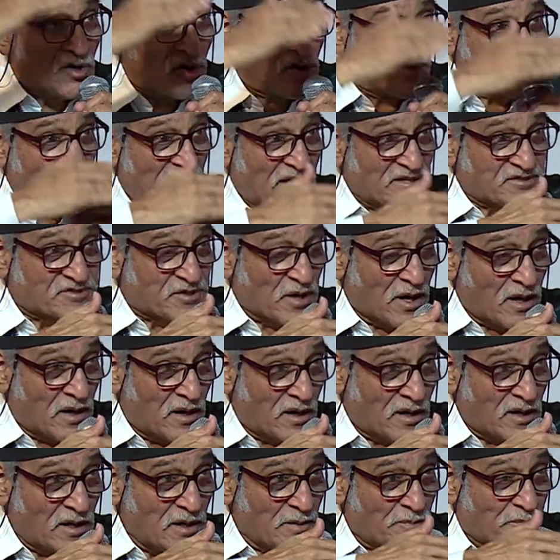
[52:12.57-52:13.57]
That's the
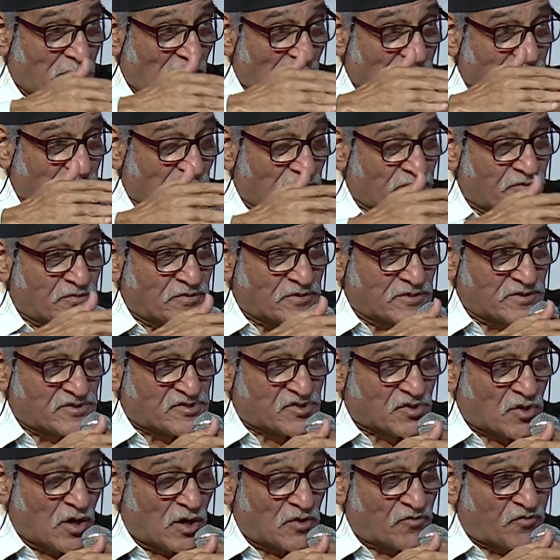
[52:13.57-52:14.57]
early part of, it's
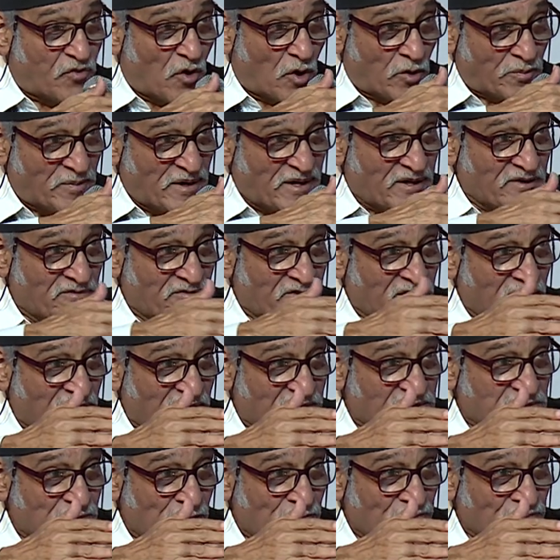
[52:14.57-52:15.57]
called formative
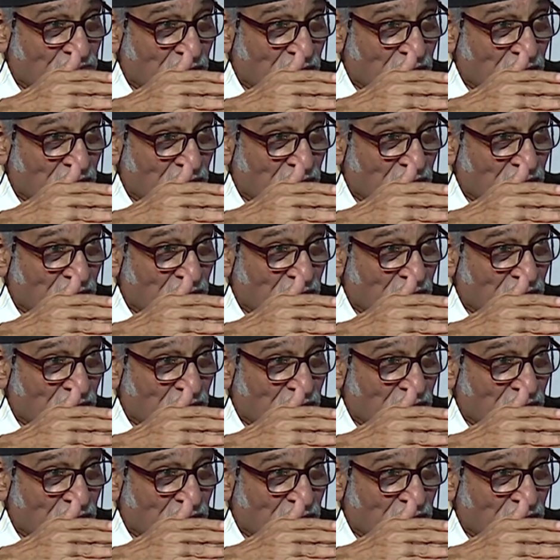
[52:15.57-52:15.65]
years.